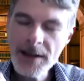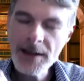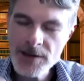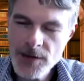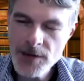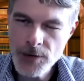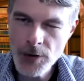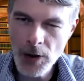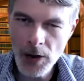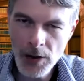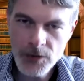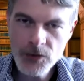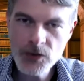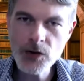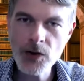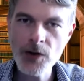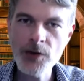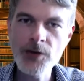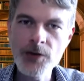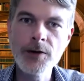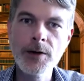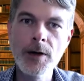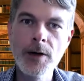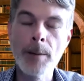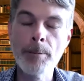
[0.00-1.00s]
It's not
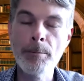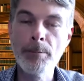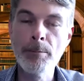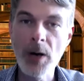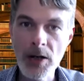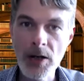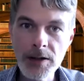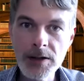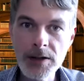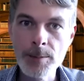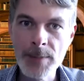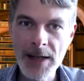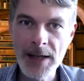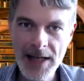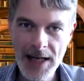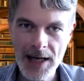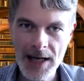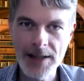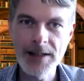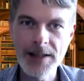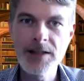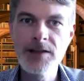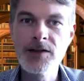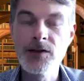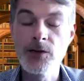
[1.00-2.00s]
just about the
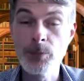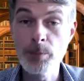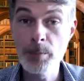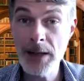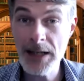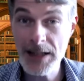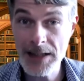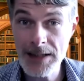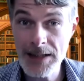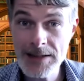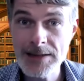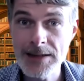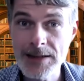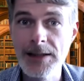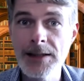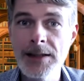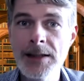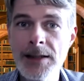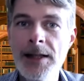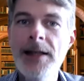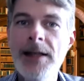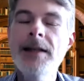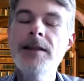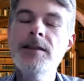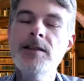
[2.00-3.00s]
mechanics of pacing,
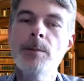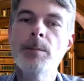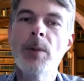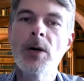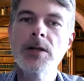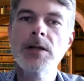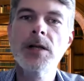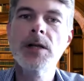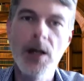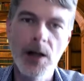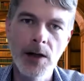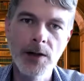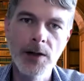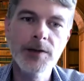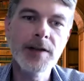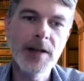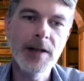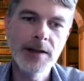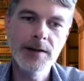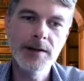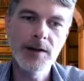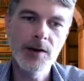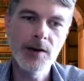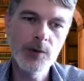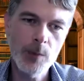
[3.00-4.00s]
it's about
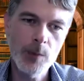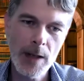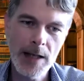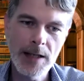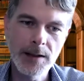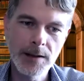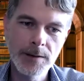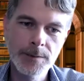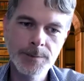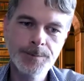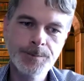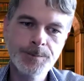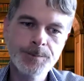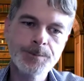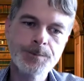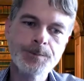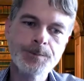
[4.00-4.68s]
content as well.